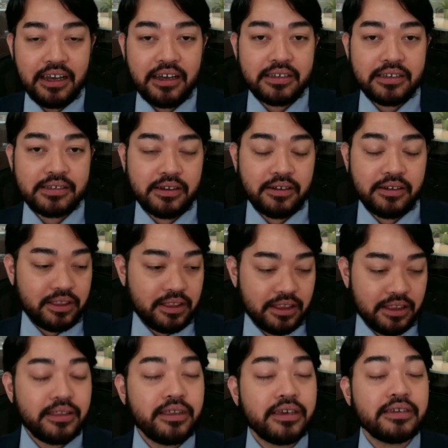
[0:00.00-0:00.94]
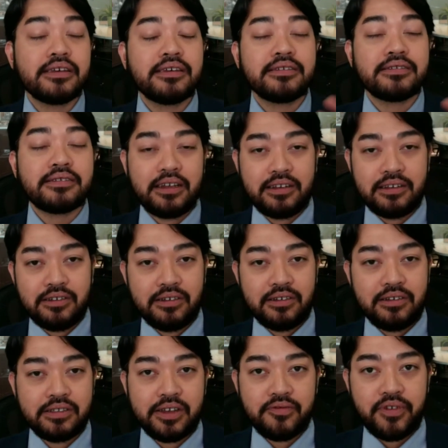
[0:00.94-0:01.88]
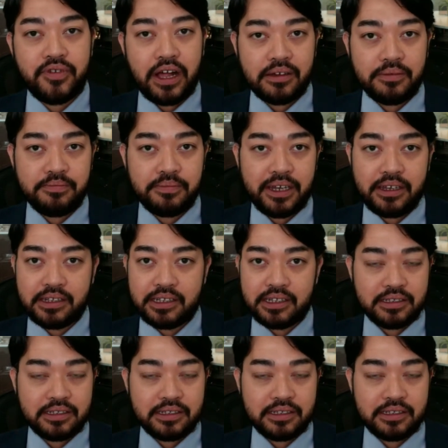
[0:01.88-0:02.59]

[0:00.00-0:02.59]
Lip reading: So this is a new development.